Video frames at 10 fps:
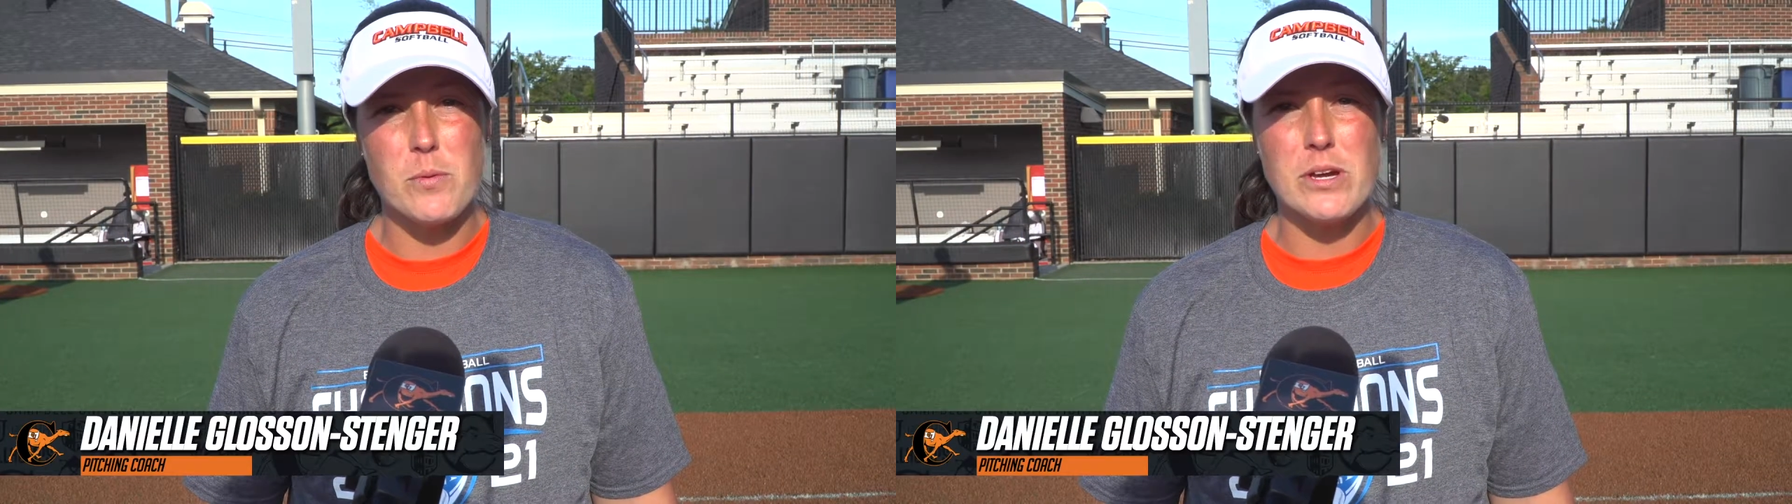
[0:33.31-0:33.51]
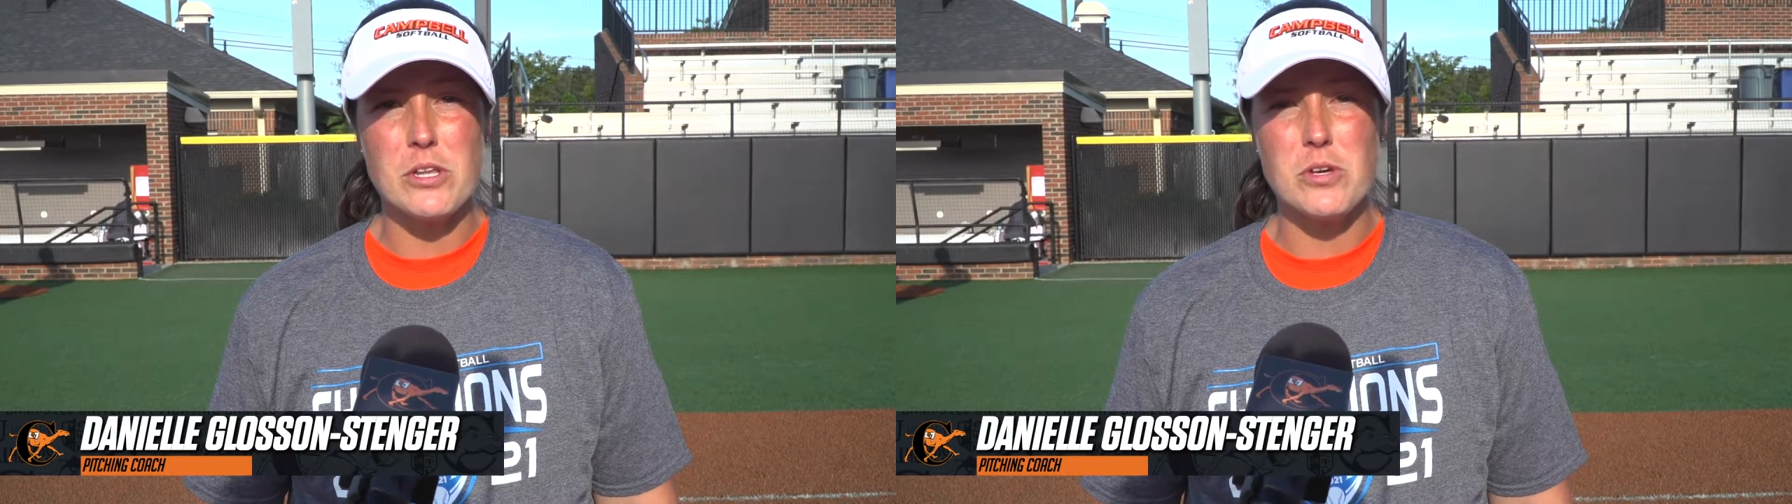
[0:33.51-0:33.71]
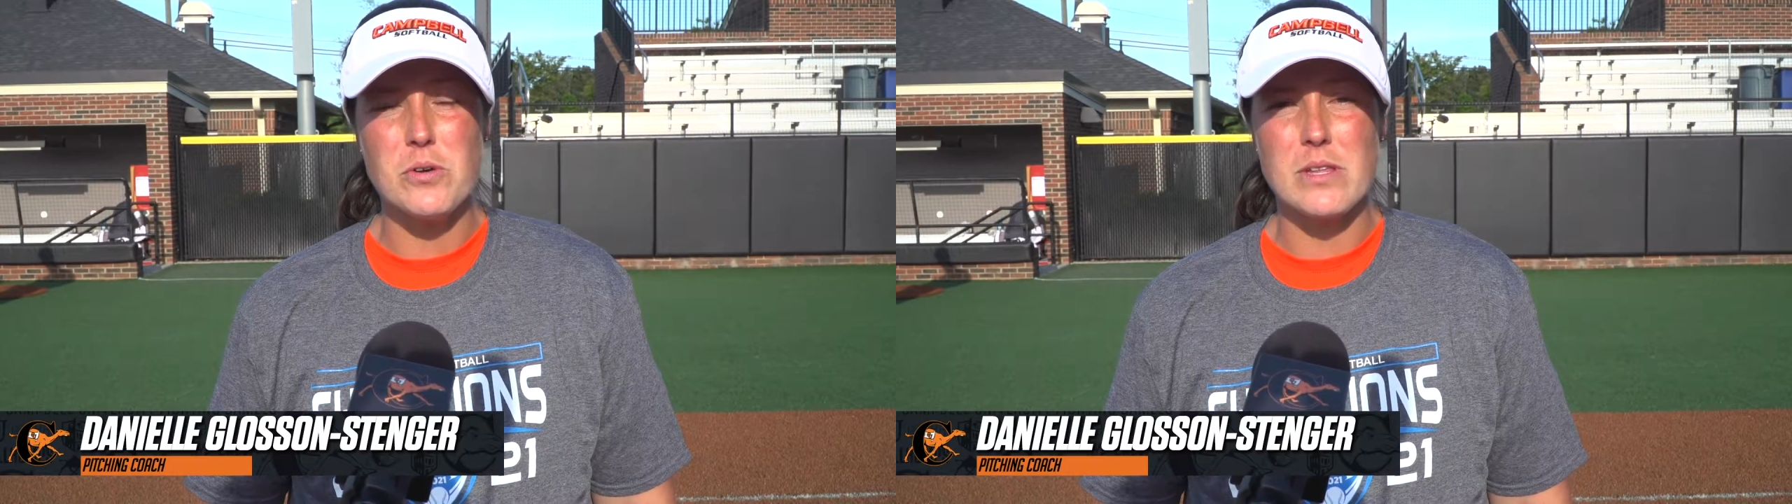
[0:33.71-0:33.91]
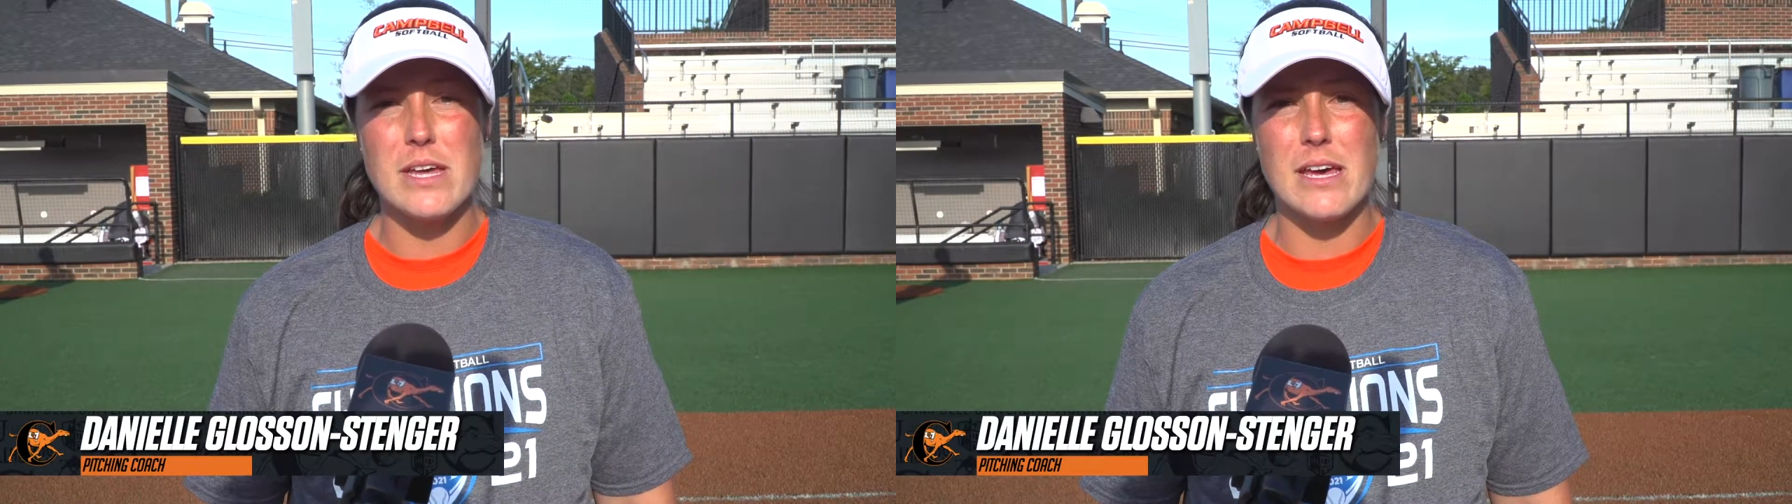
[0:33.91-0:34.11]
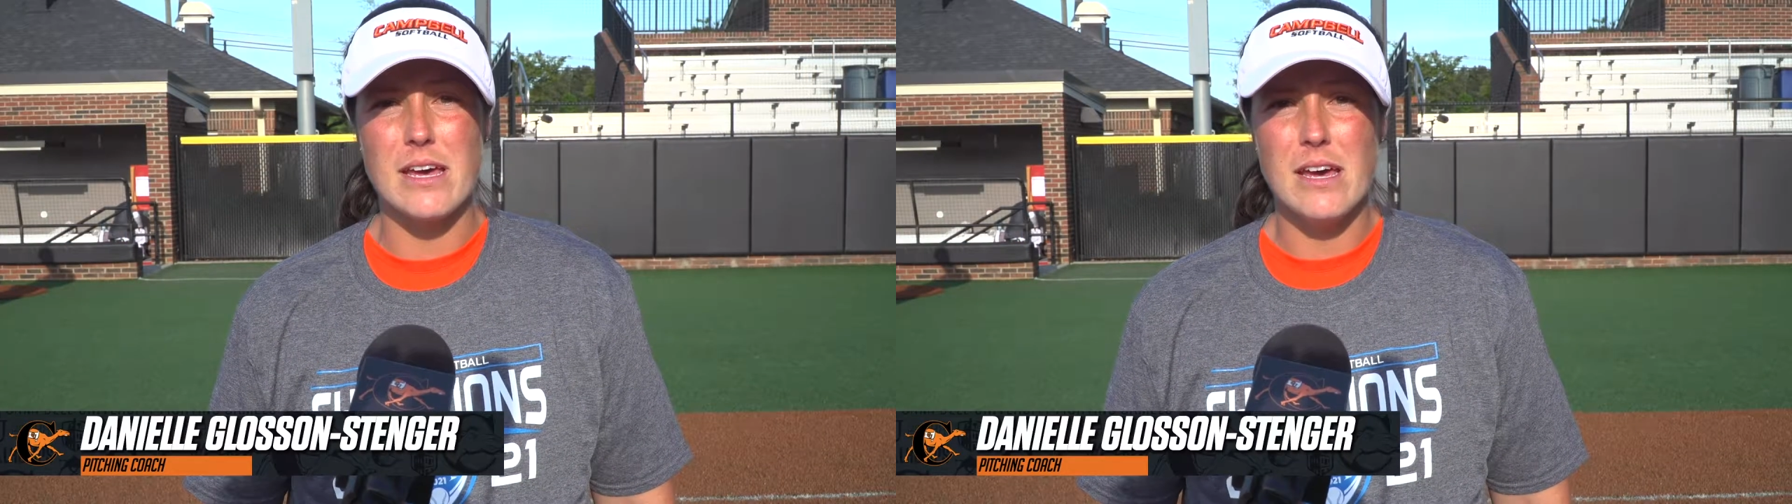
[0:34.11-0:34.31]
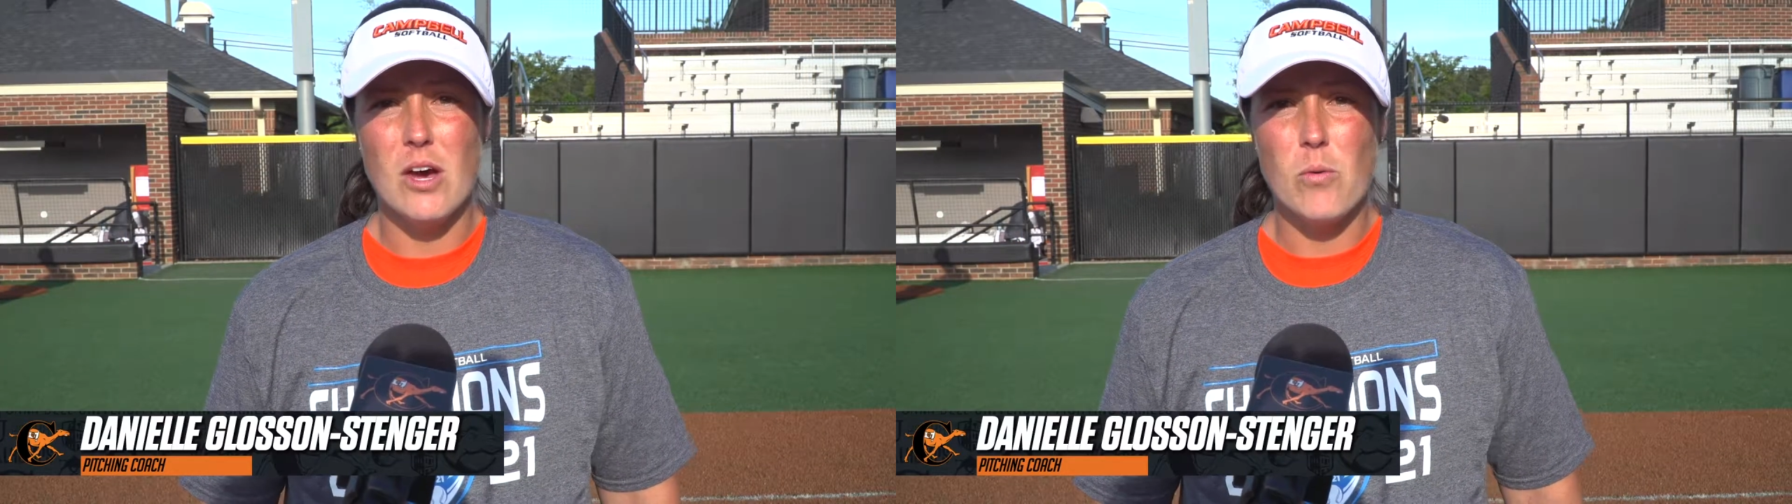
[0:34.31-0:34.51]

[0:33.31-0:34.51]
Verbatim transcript: but we knew that